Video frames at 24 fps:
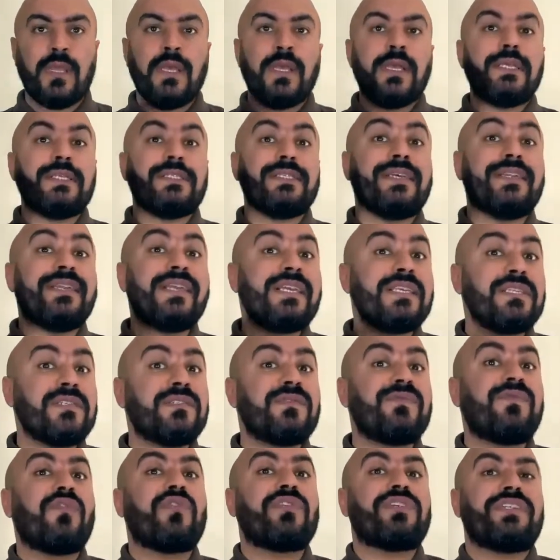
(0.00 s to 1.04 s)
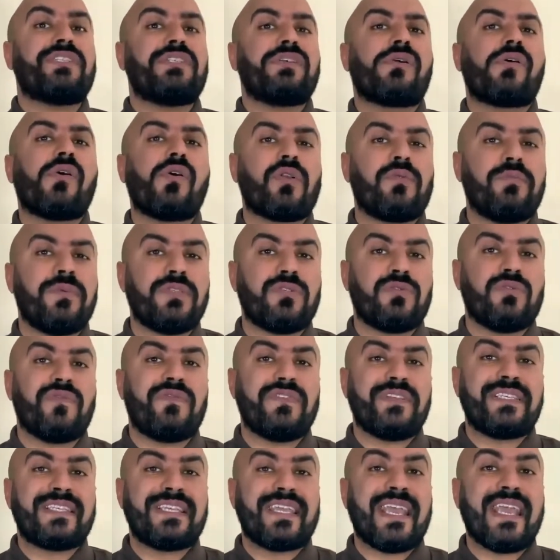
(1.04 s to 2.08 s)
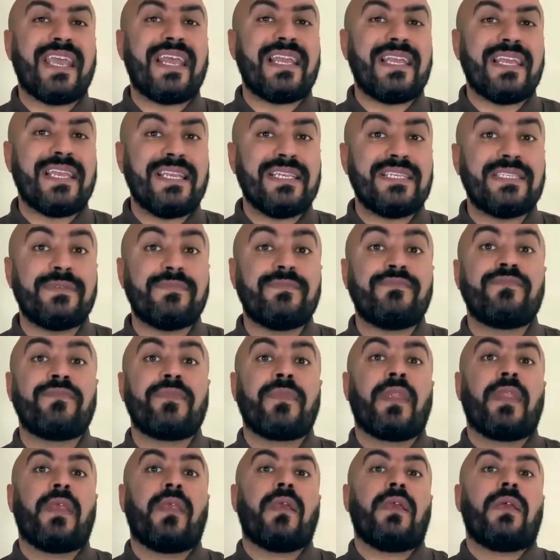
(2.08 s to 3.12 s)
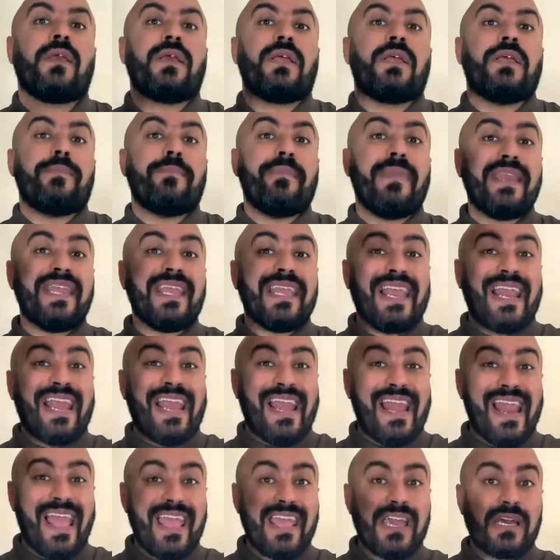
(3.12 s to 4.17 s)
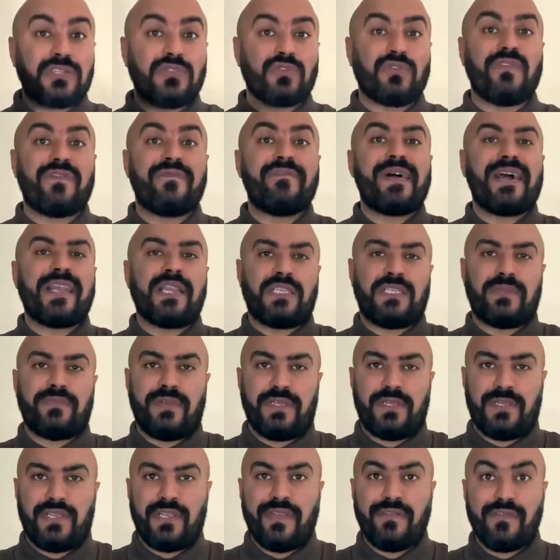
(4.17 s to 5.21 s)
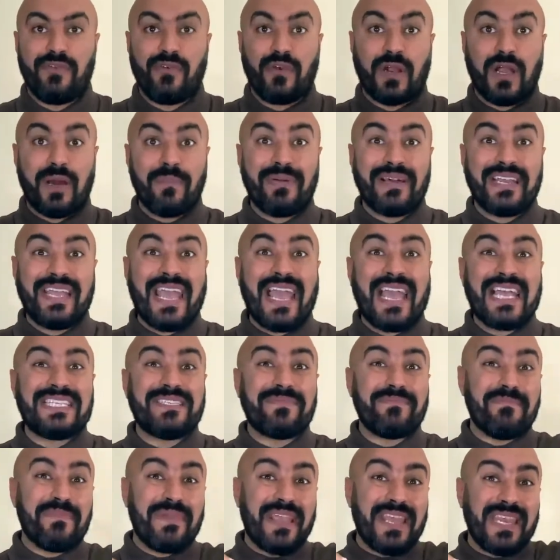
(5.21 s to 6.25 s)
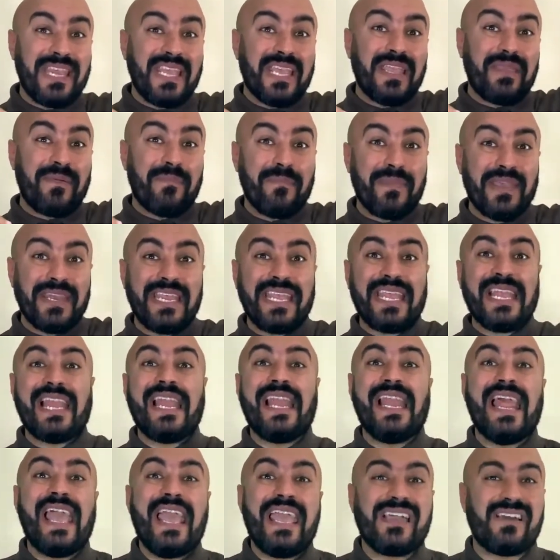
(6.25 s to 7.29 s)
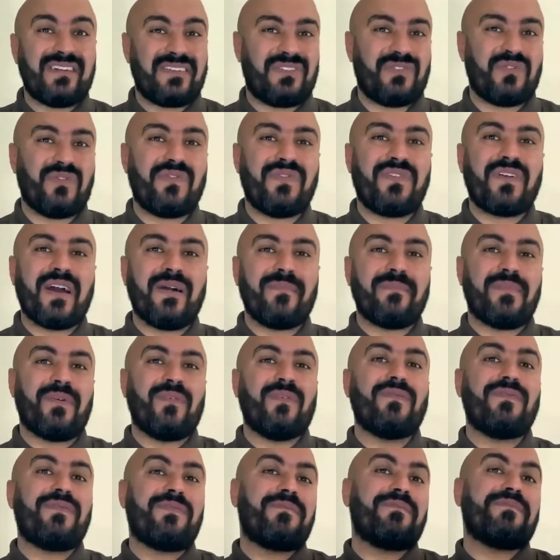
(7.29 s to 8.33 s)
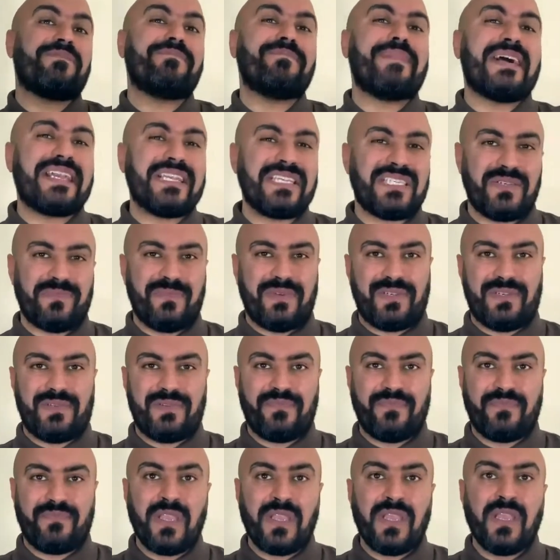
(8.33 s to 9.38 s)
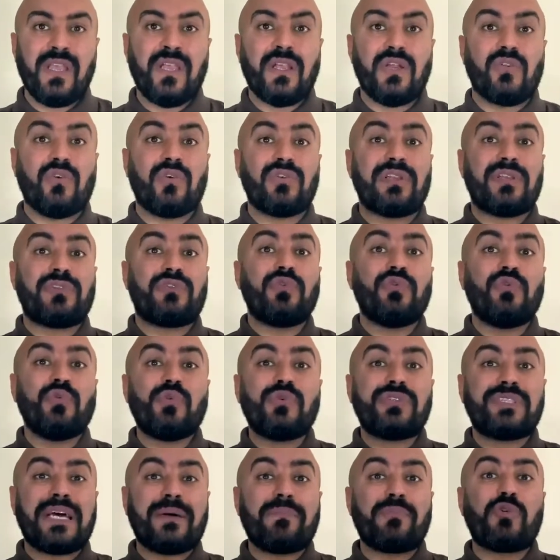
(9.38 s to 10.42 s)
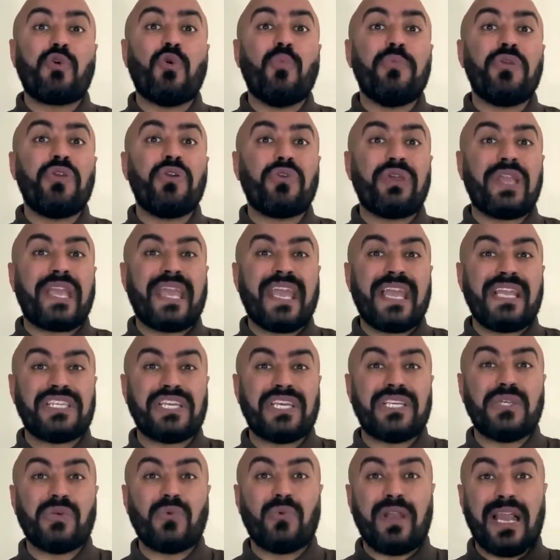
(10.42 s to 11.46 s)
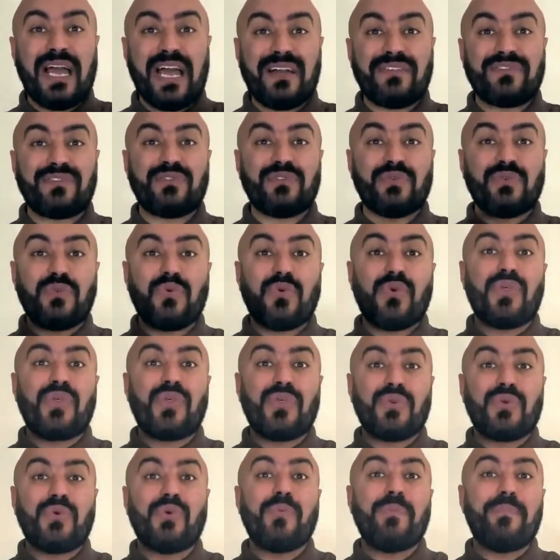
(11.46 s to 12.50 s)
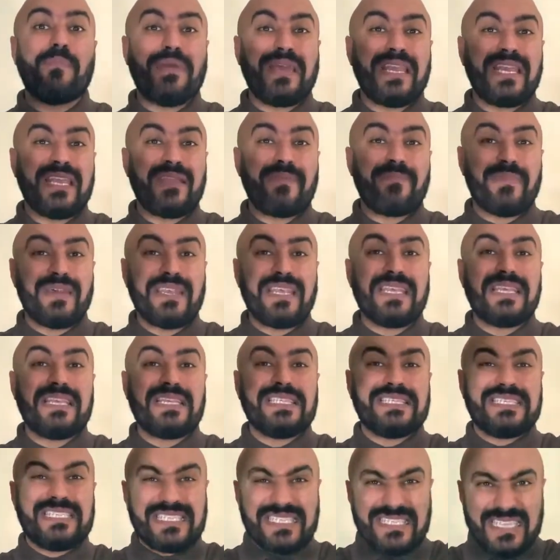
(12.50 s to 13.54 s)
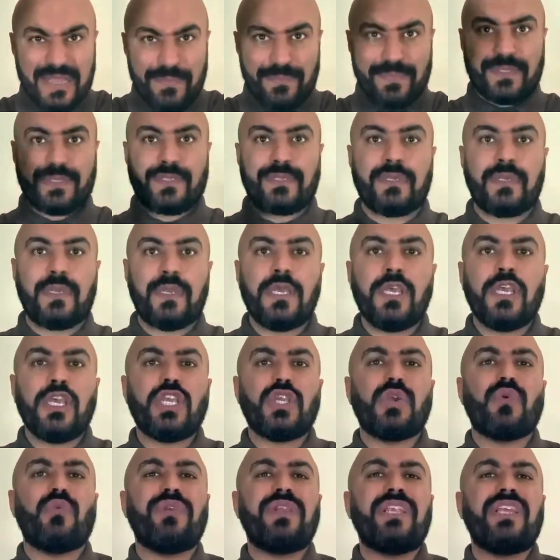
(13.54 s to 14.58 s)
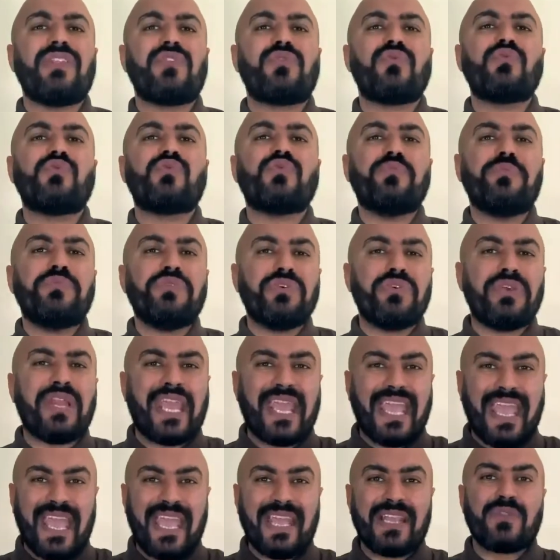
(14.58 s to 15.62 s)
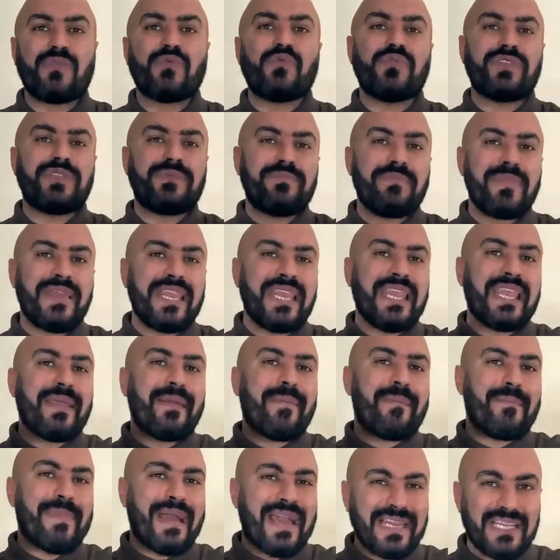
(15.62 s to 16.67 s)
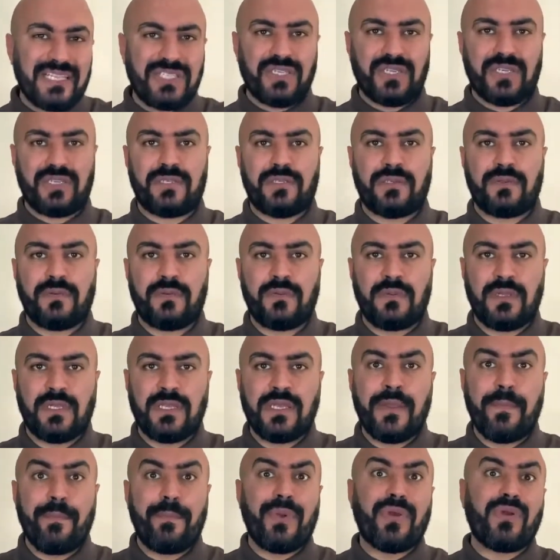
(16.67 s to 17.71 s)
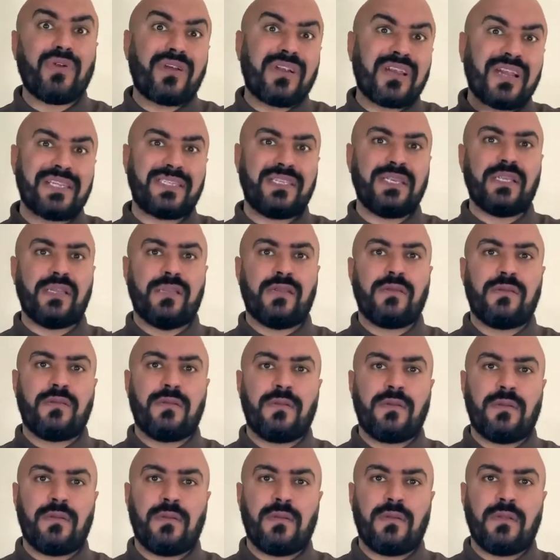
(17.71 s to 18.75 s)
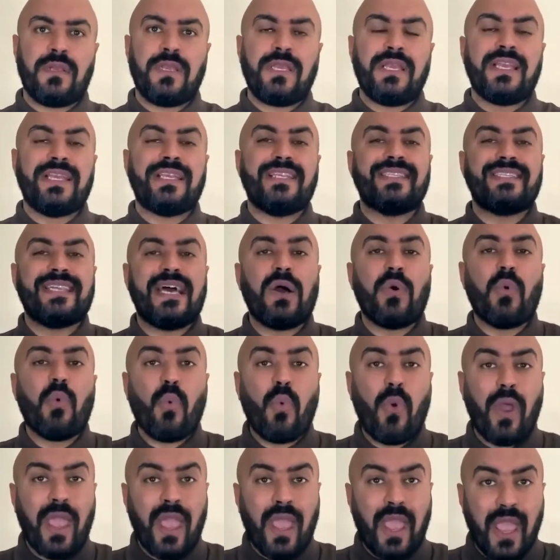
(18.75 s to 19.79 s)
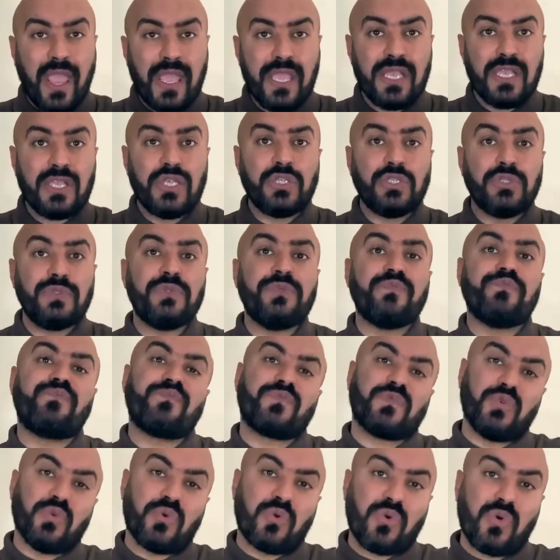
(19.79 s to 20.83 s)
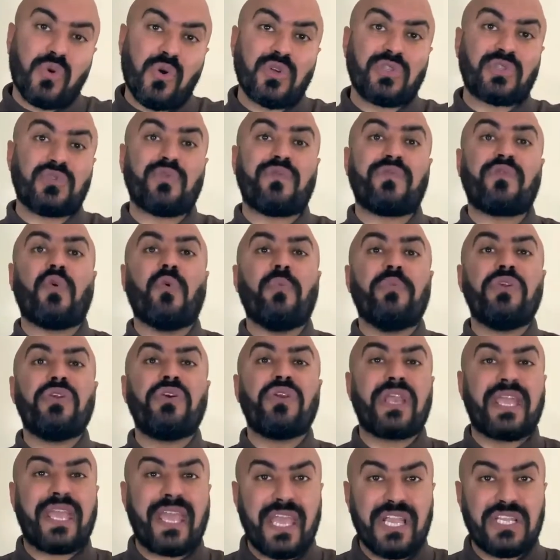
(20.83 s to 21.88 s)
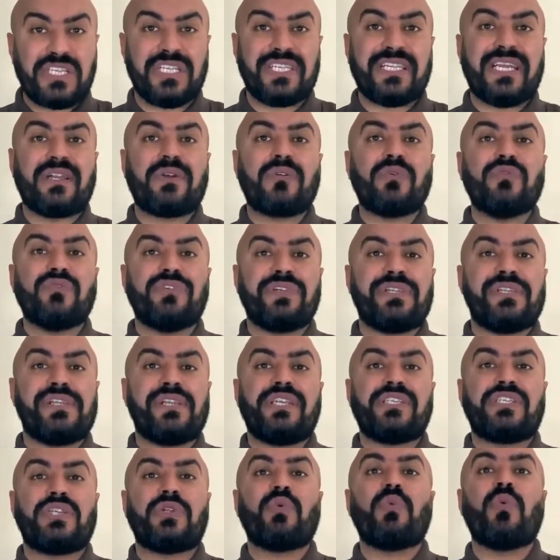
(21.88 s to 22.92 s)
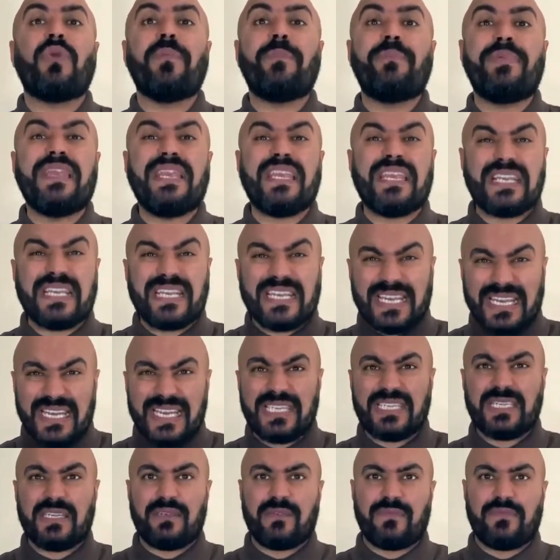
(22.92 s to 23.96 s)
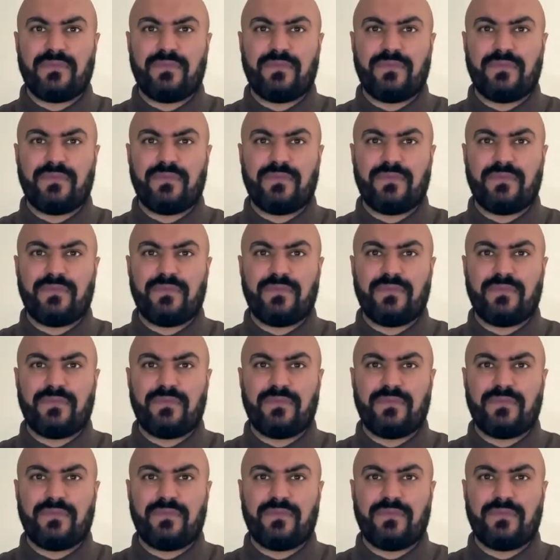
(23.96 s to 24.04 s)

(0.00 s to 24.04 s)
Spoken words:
The reasons for diseconomies of scale is many layers of management. If your company has many layers of management, in order to do some communication, you will have to go through many steps. You need to communicate with many managers. Bureaucracy. In that way, your cost of communication and coordination will be increasing.